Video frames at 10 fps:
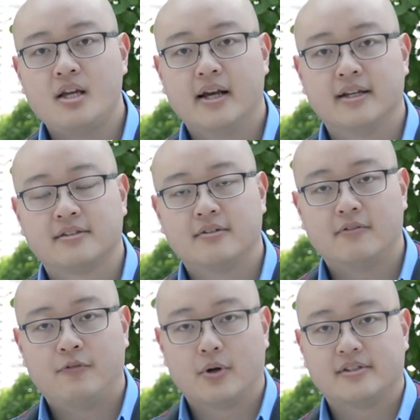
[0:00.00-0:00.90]
is
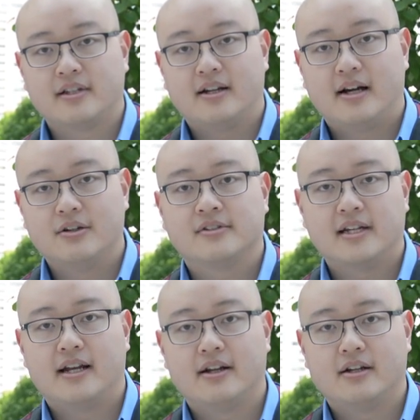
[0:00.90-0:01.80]
focusing on
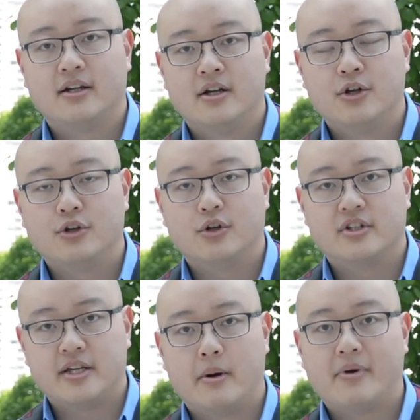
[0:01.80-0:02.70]
understanding your
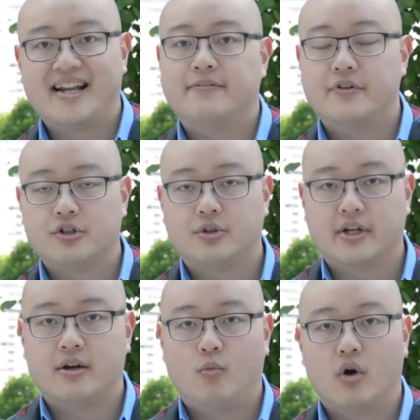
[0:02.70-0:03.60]
team member
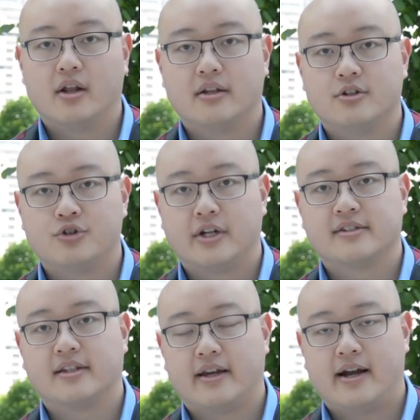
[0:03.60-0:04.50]
individually. What are the
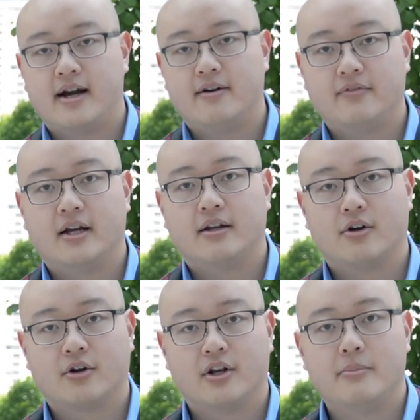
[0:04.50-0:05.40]
traits that they have that
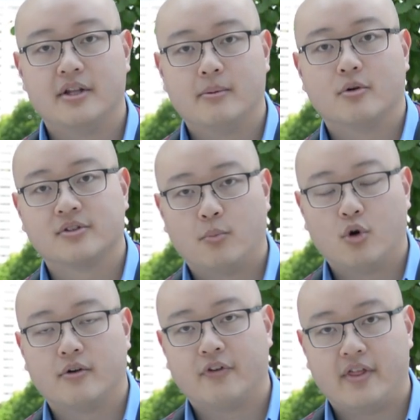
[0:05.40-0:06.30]
are going to be the most
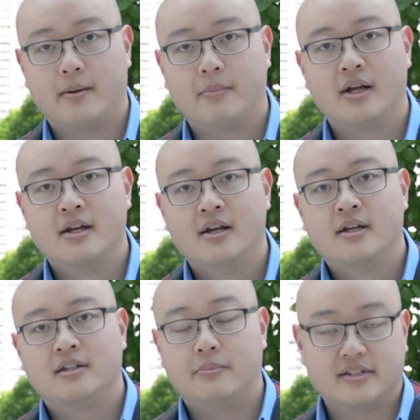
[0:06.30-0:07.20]
important for them
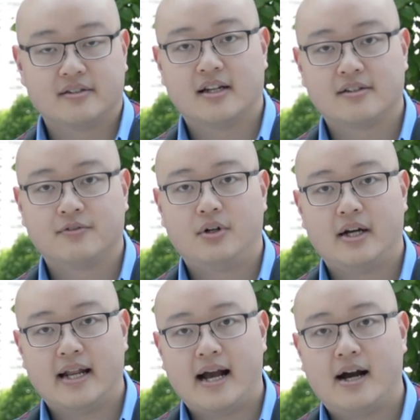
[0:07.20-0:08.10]
to be
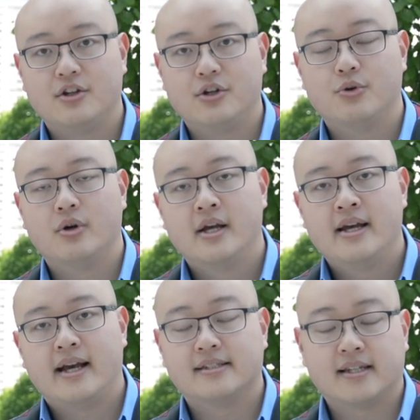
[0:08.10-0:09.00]
successful, and how do you
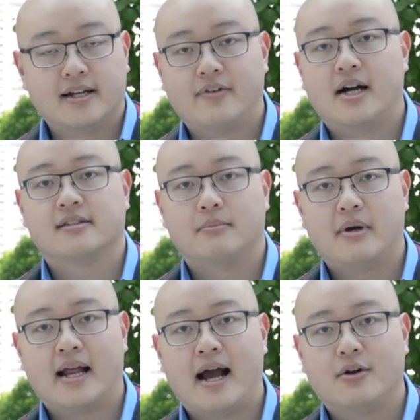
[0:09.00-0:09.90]
incentivize them
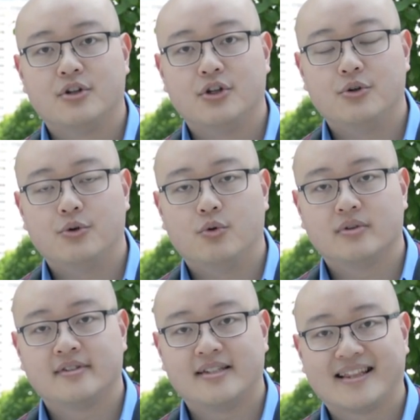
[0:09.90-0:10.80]
and how do
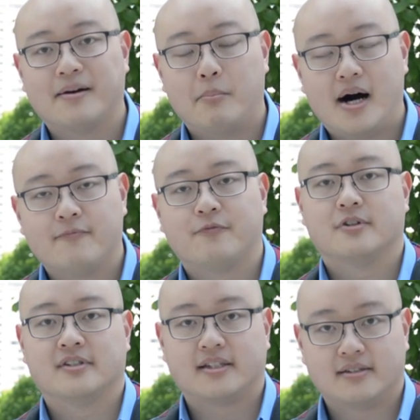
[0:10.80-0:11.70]
you set them up
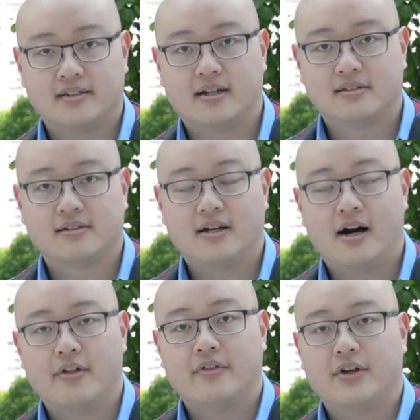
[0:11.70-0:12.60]
for success
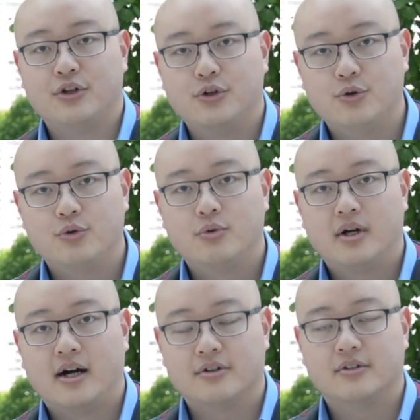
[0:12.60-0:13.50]
other than you
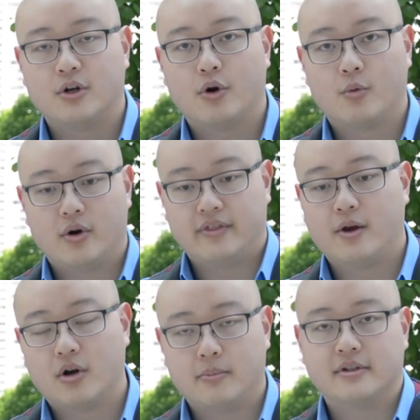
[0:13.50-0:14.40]
knowing what
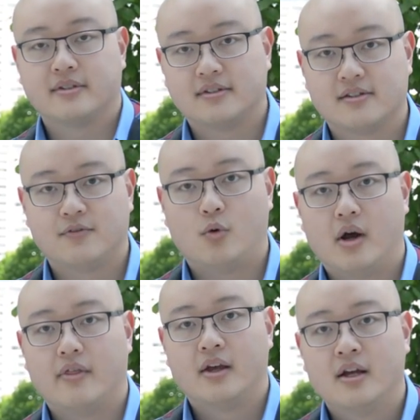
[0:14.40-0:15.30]
they want to be successful
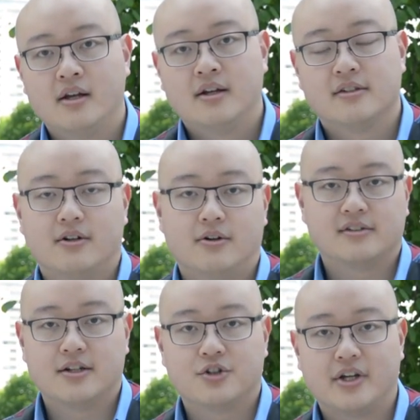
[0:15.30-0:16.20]
with? So
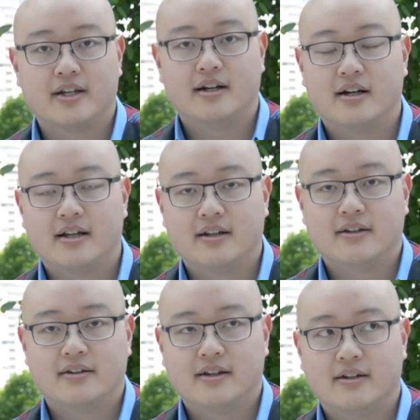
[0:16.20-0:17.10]
essentially,
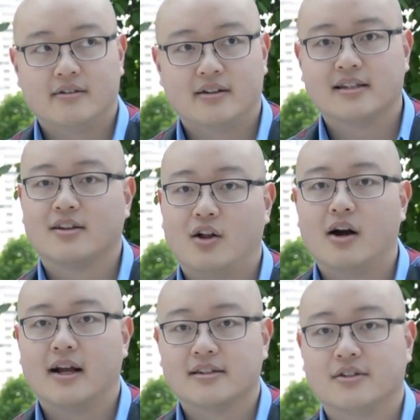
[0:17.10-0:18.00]
that's a
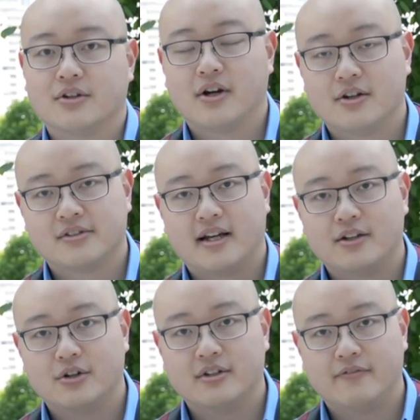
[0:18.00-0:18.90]
long answer. You
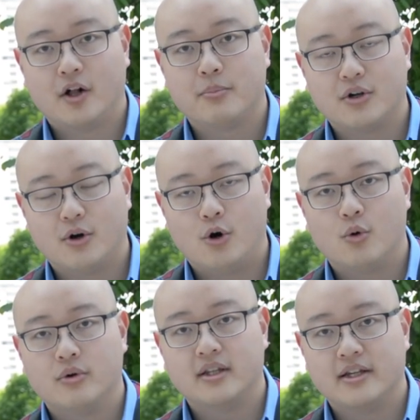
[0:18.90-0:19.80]
understand, you develop your
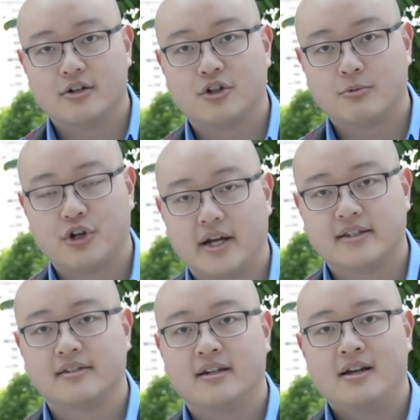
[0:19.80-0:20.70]
own leadership
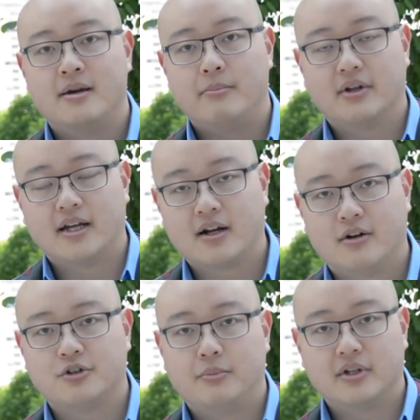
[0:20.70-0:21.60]
traits, build that
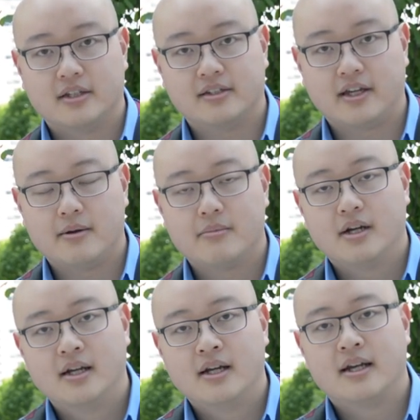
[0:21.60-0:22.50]
culture, build the team.
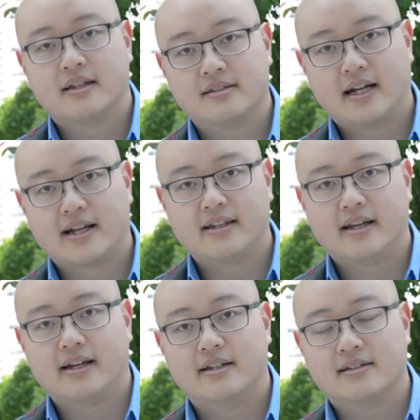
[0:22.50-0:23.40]
The second
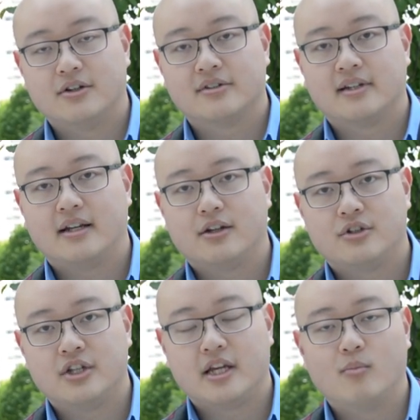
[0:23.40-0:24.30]
thing is understanding
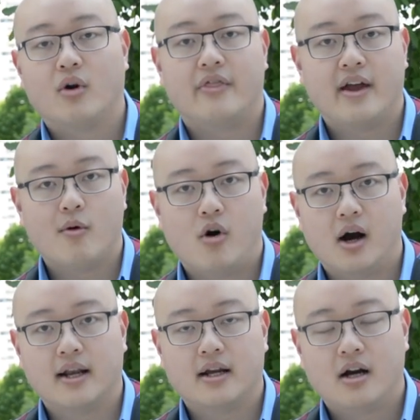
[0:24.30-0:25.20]
your team, what they
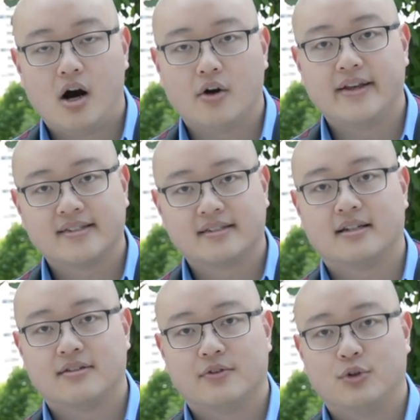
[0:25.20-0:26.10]
want. Are they
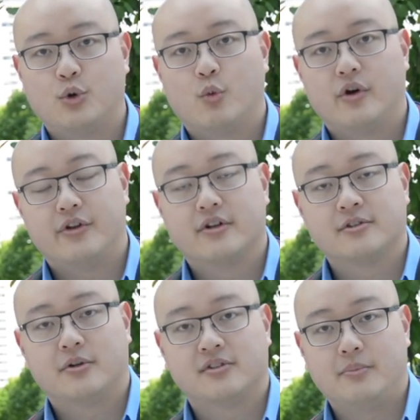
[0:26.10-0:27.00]
successful doing what they're
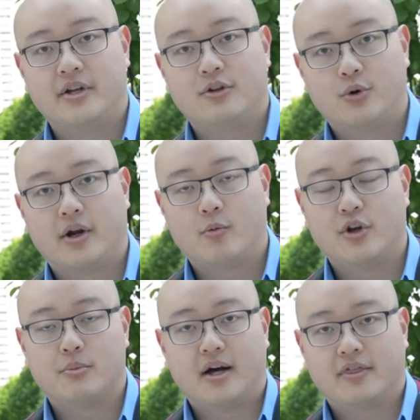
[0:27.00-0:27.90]
supposed to be doing
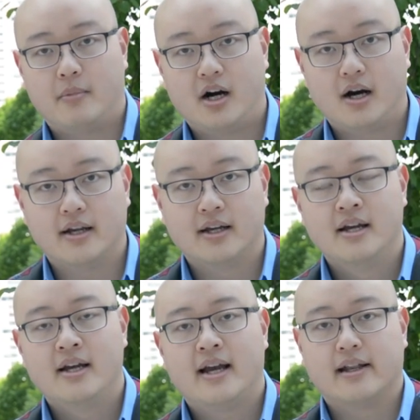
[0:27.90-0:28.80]
when you brought them on?
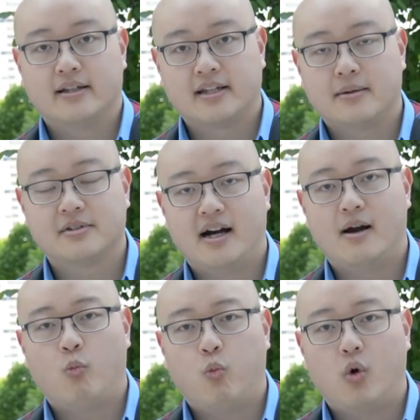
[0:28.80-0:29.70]
And at the same
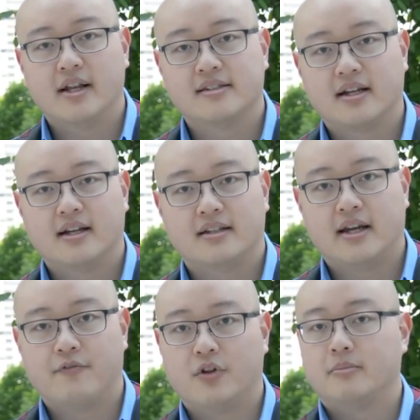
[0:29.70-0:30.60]
time, what is it going to
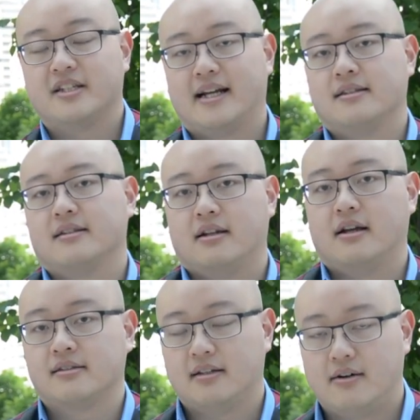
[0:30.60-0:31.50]
take for them to get to the
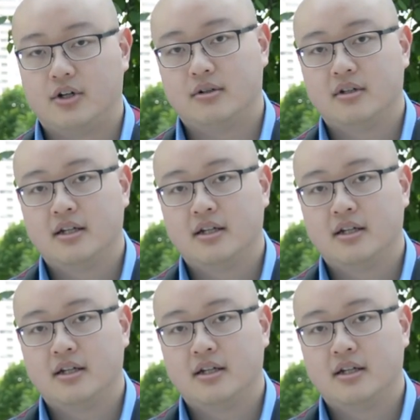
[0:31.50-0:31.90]
next level?